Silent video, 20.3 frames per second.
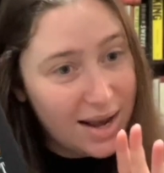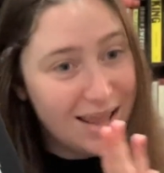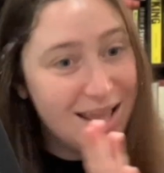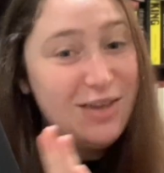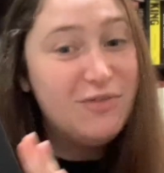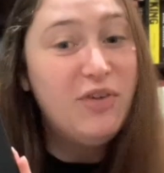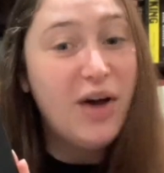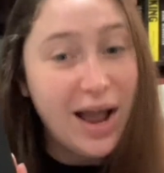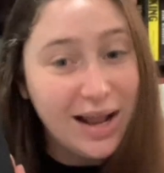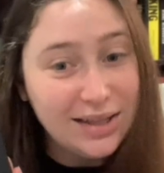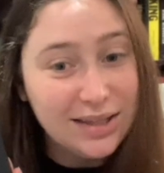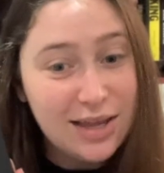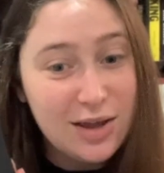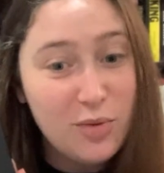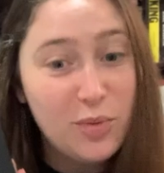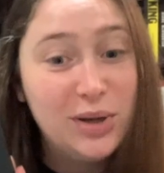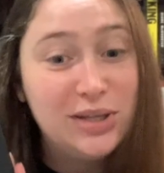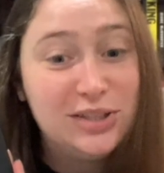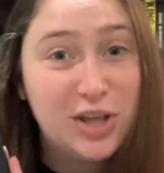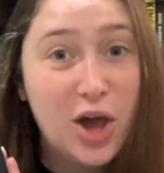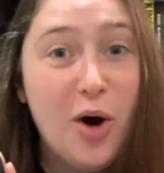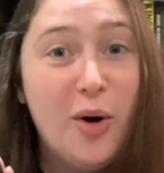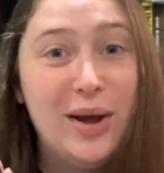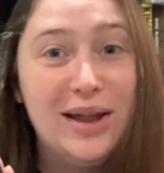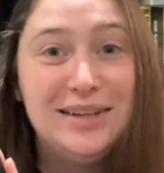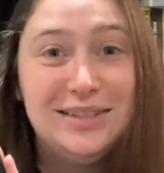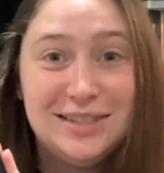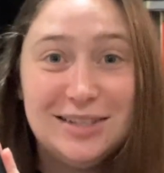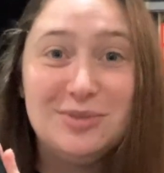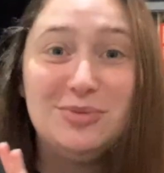he finally was
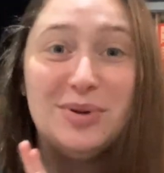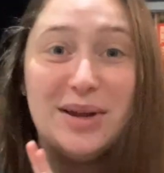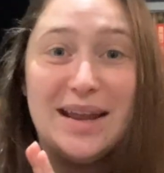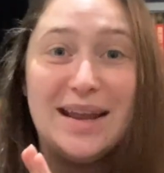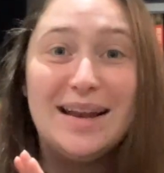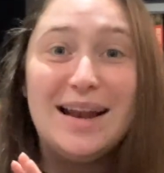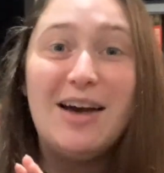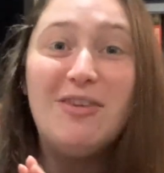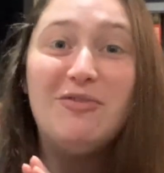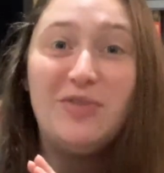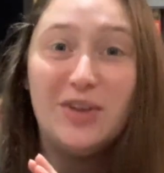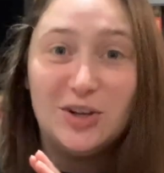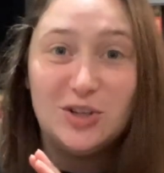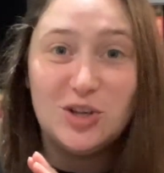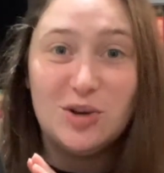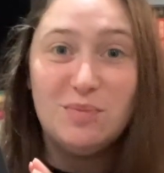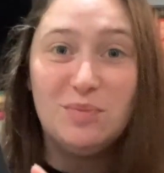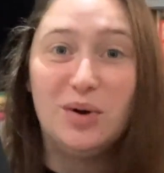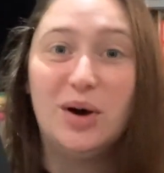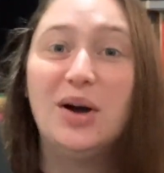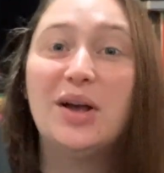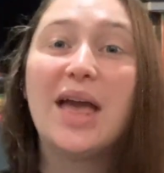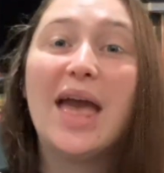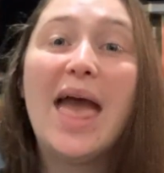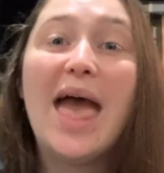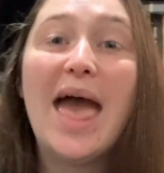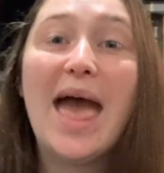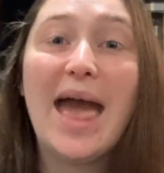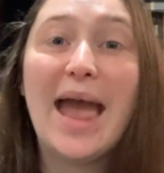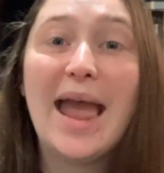going to read a fiction book,
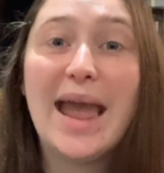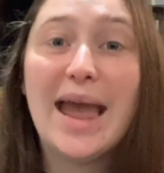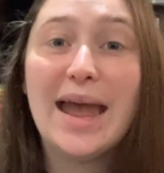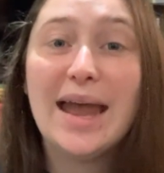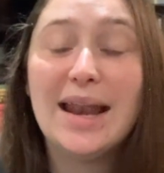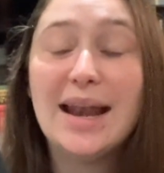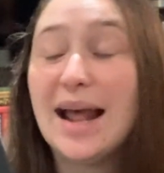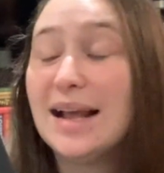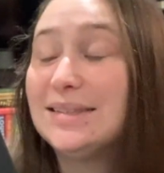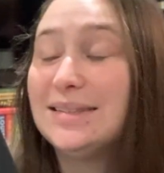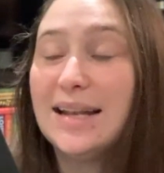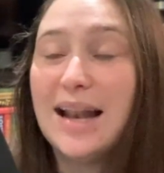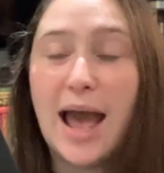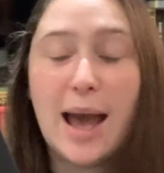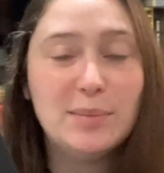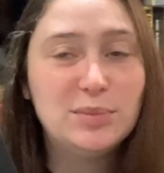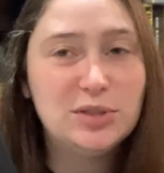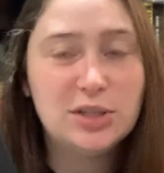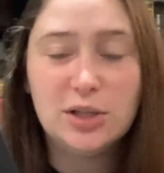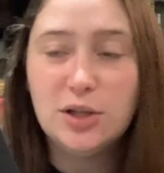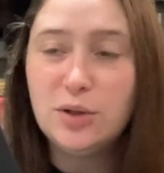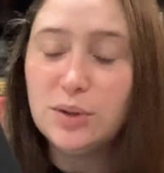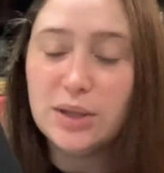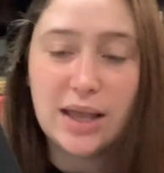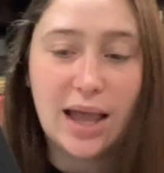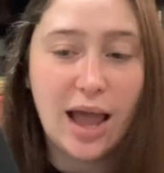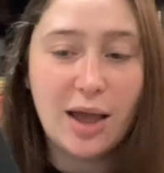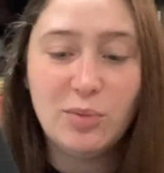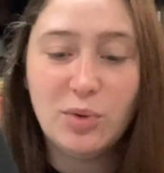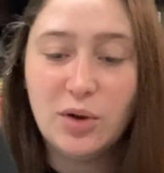and I said, absolutely,
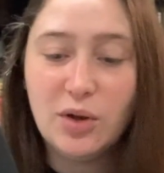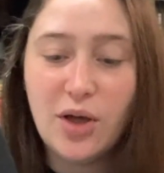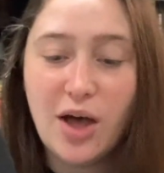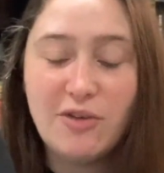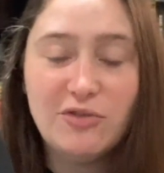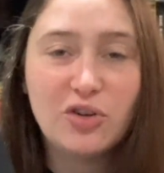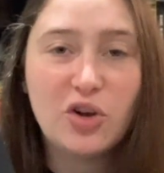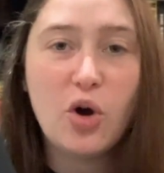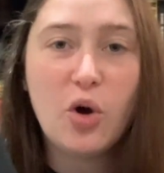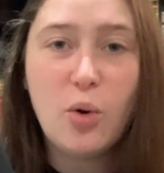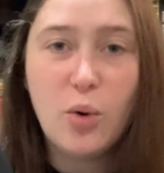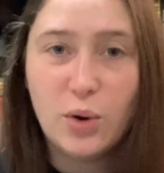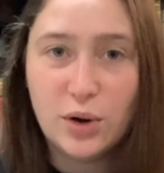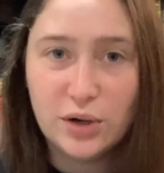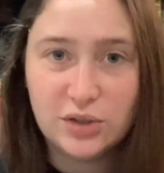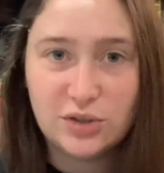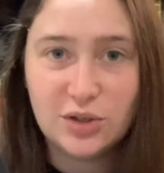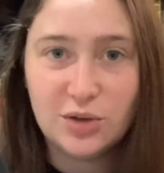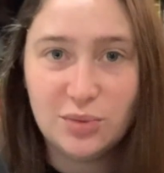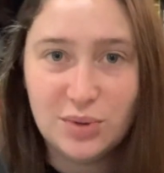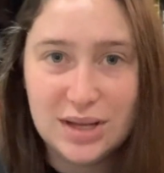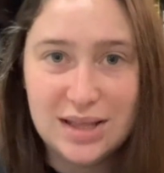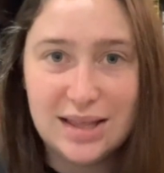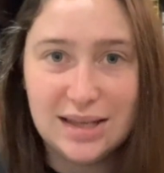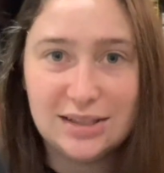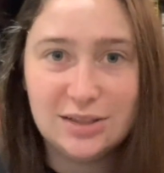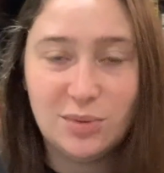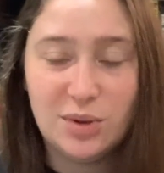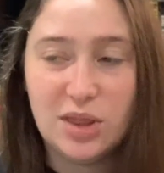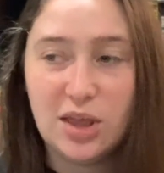I will of course read
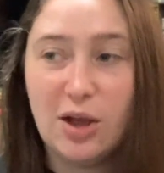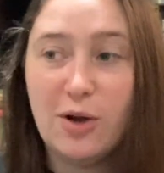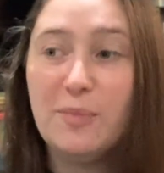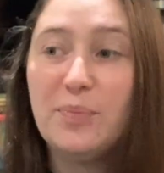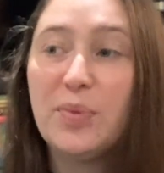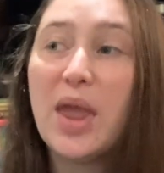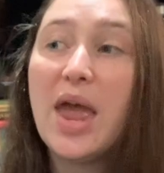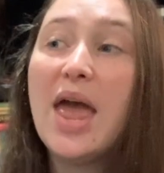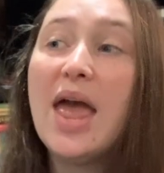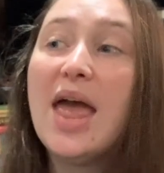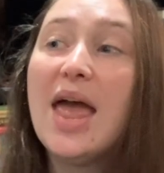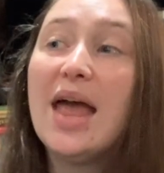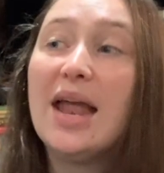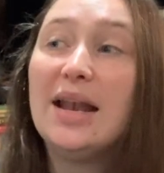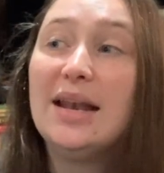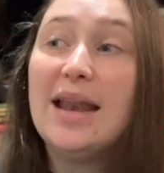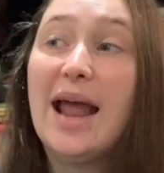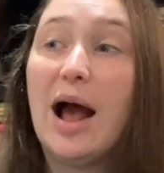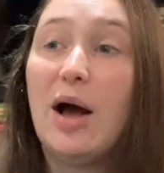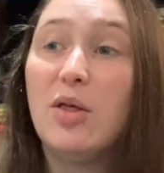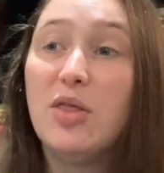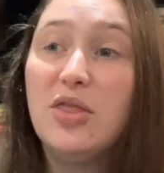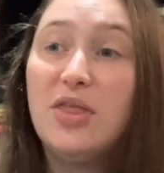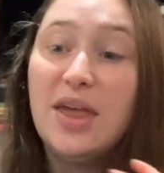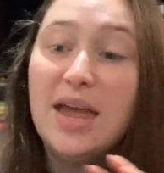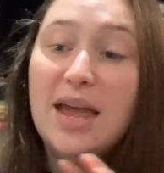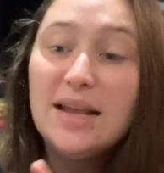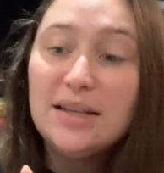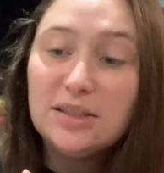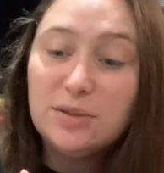this with you. Now,
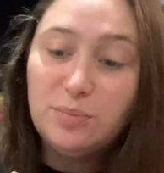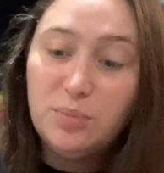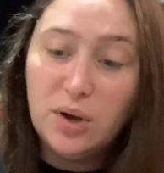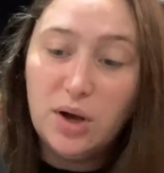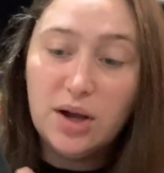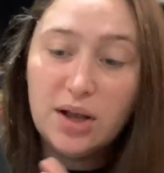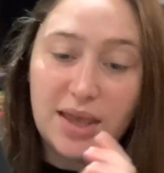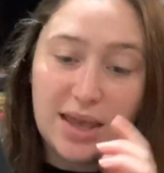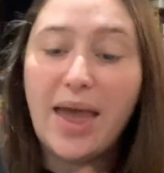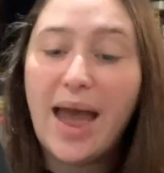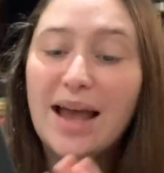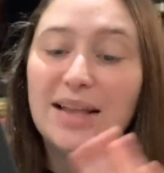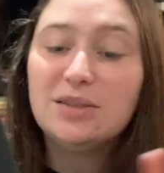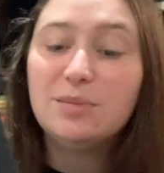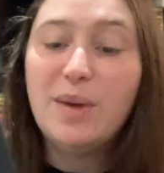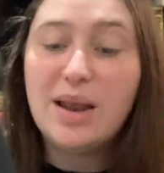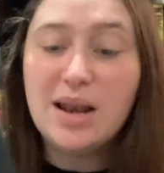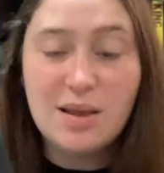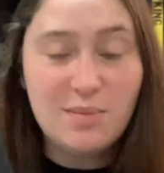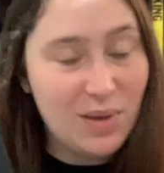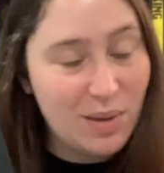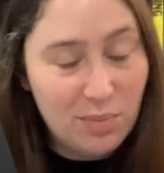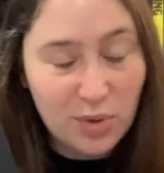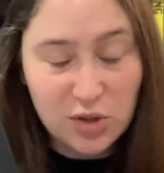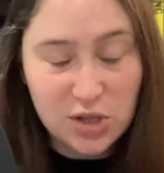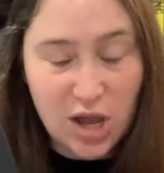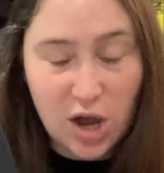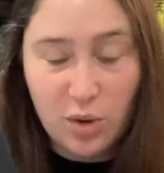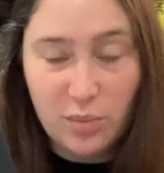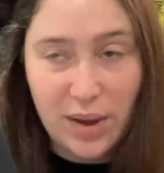this book, as many people
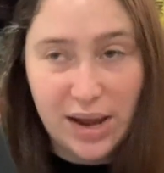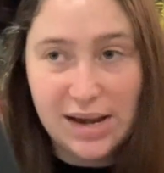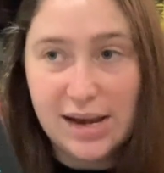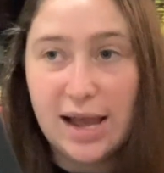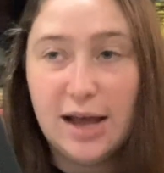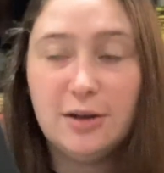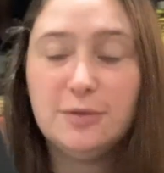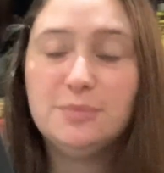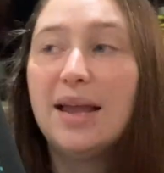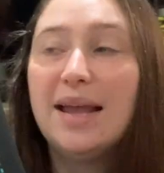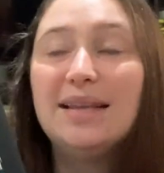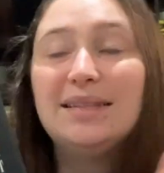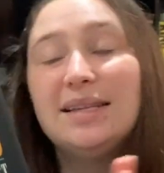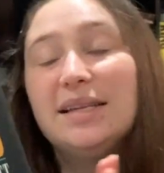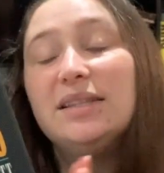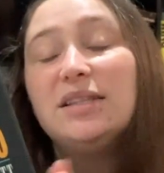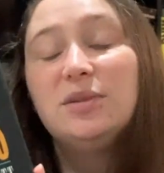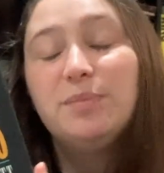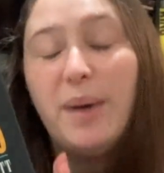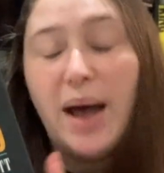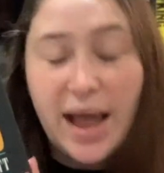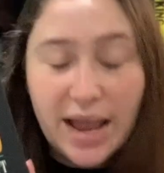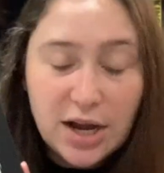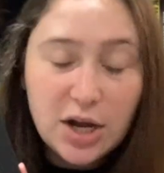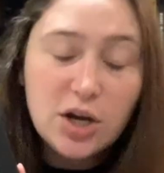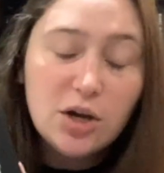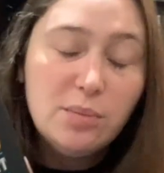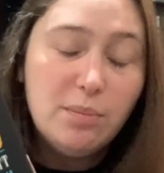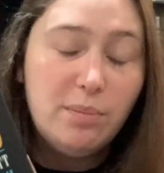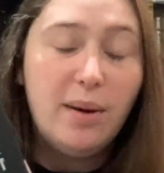know by now, is
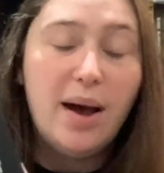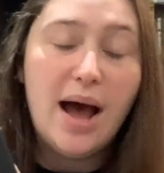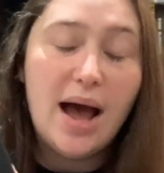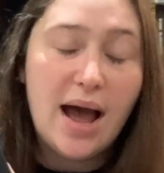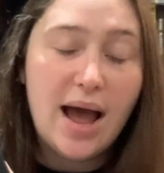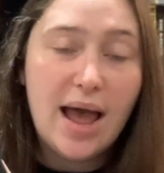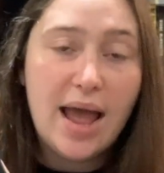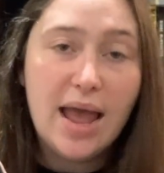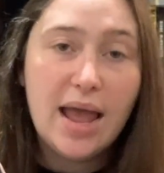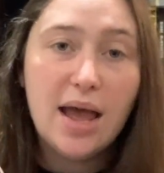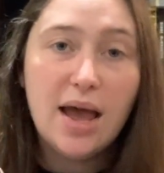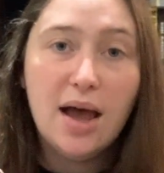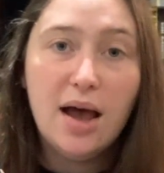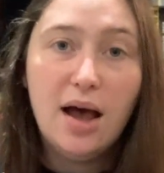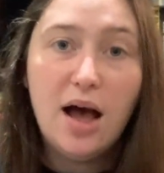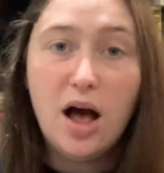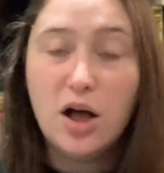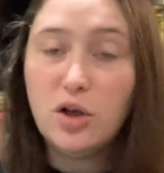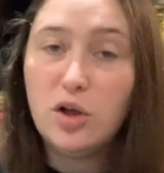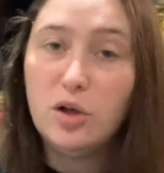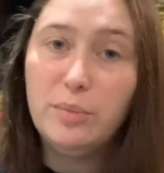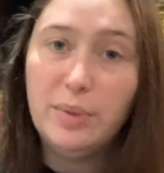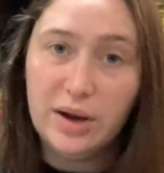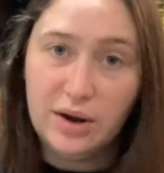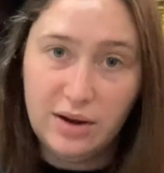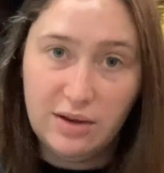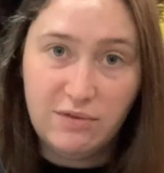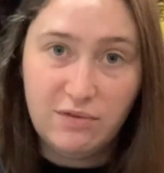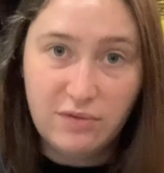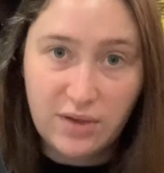inspired by
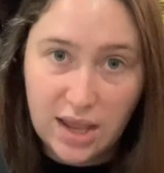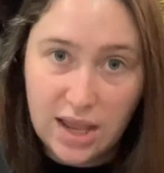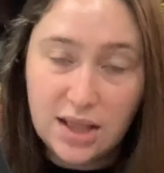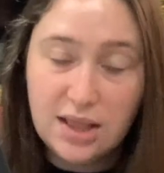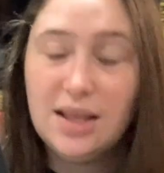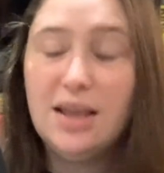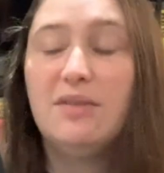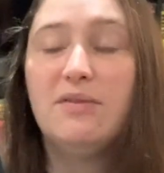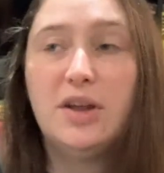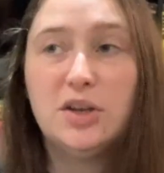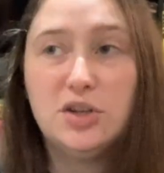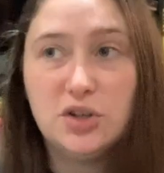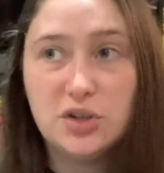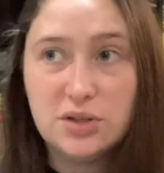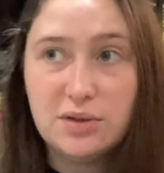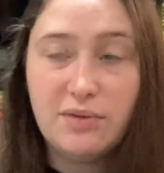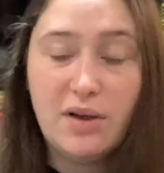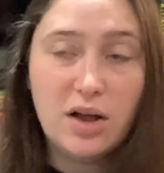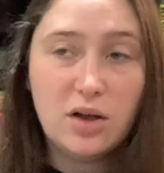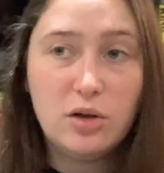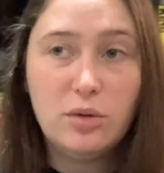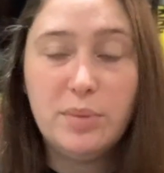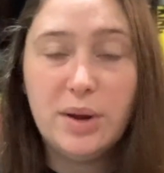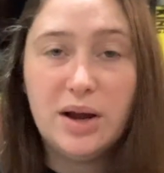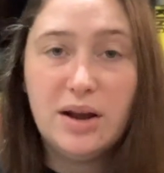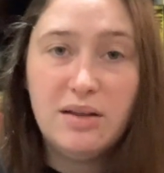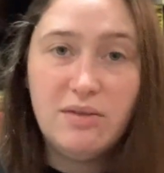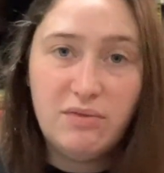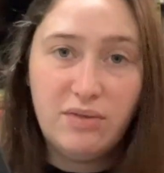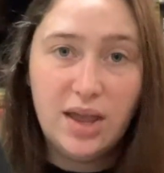Huckleberry Finn, The Adventures of
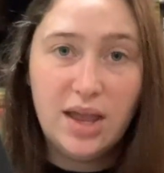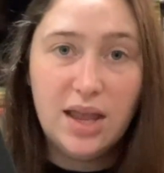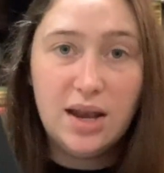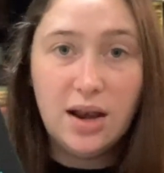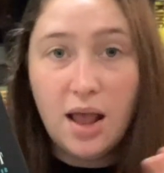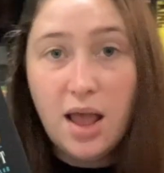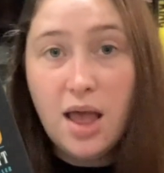Huckleberry Finn